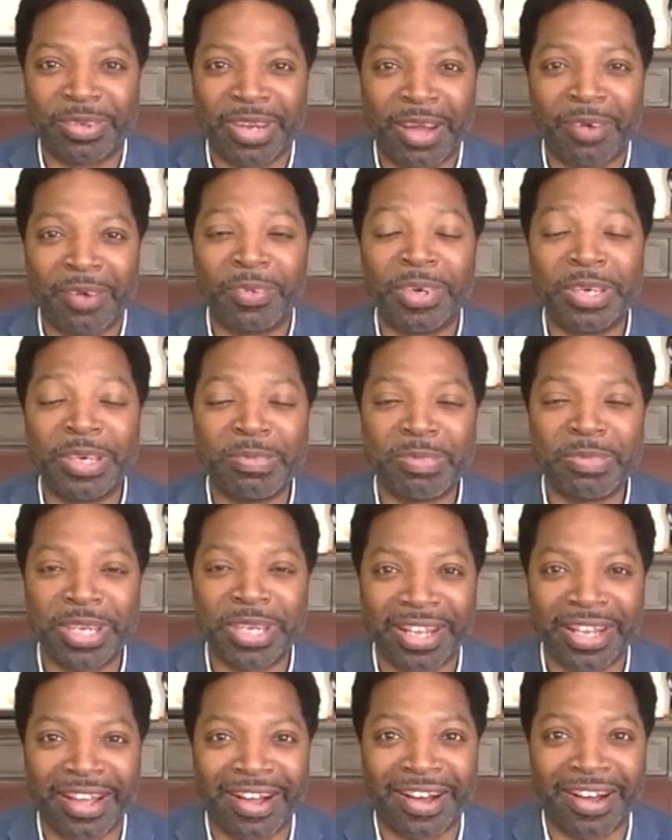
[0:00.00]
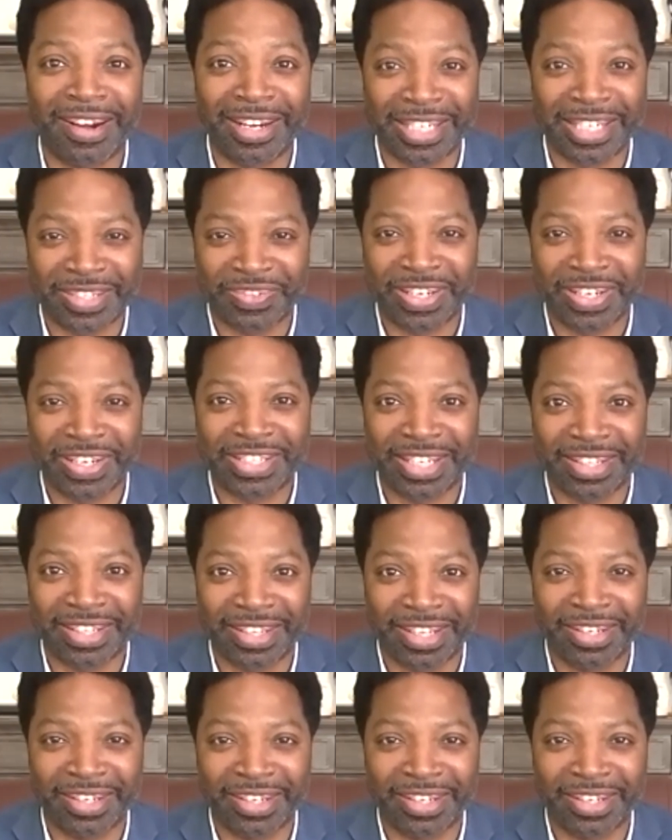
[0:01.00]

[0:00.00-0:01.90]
I wouldn't be honest if I said that.